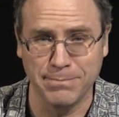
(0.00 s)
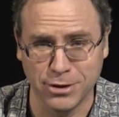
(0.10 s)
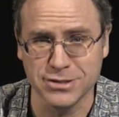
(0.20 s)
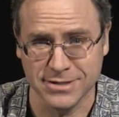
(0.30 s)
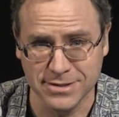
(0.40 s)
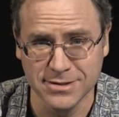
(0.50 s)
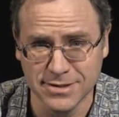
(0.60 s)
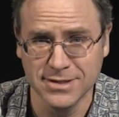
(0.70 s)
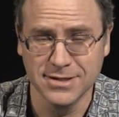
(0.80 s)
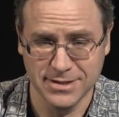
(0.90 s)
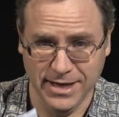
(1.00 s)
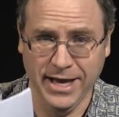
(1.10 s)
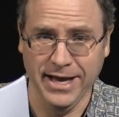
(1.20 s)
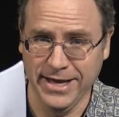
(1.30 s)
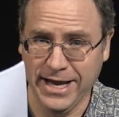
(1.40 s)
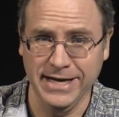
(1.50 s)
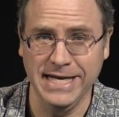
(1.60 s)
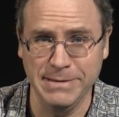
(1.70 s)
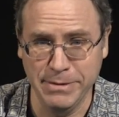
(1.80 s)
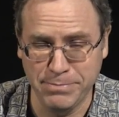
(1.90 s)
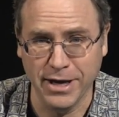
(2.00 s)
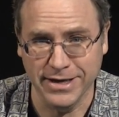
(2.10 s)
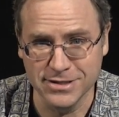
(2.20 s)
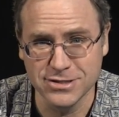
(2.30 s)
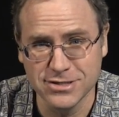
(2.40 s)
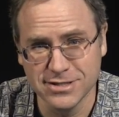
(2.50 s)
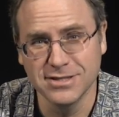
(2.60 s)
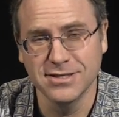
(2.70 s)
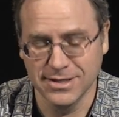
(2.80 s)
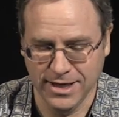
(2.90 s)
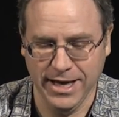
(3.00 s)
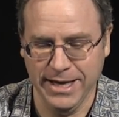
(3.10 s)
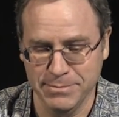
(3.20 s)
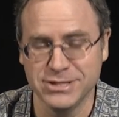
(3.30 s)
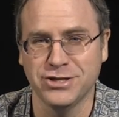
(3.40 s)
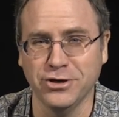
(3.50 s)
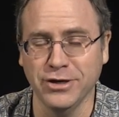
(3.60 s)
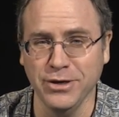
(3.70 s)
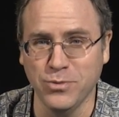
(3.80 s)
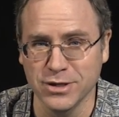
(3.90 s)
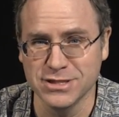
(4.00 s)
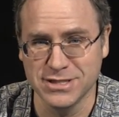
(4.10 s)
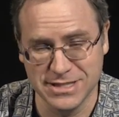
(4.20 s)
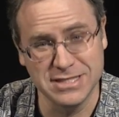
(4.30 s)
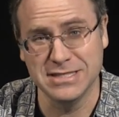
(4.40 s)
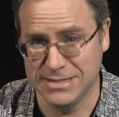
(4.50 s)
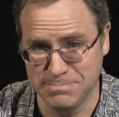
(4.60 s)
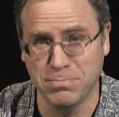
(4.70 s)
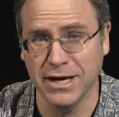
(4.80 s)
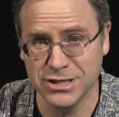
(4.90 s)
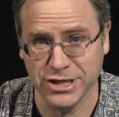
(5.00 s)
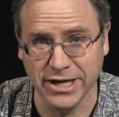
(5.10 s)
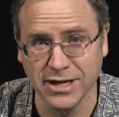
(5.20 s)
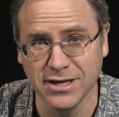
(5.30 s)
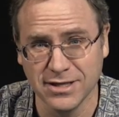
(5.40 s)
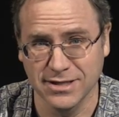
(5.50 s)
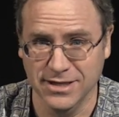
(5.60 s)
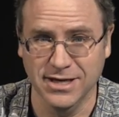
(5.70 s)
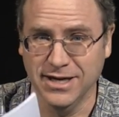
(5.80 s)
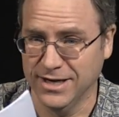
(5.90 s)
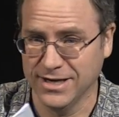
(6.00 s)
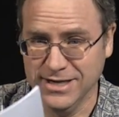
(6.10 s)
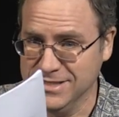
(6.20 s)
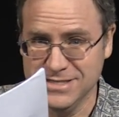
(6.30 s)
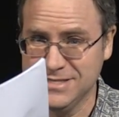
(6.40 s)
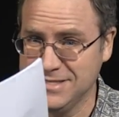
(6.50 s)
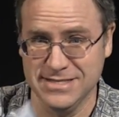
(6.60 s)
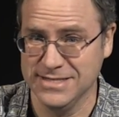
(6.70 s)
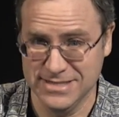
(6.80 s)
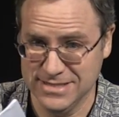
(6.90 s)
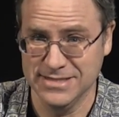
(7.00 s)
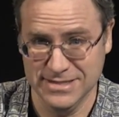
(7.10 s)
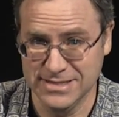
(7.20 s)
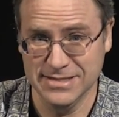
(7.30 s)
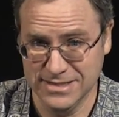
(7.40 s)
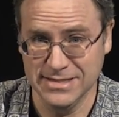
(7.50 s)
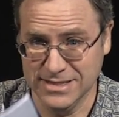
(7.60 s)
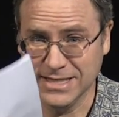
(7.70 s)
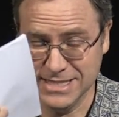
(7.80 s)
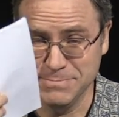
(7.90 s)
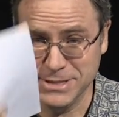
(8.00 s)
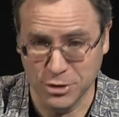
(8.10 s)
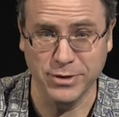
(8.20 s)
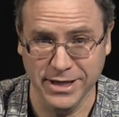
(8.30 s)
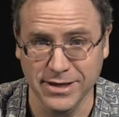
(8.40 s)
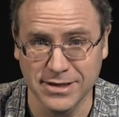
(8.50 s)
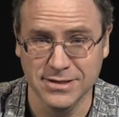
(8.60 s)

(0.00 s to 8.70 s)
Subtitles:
person, and I needed to be punished. And Missouri was punishing because Missouri.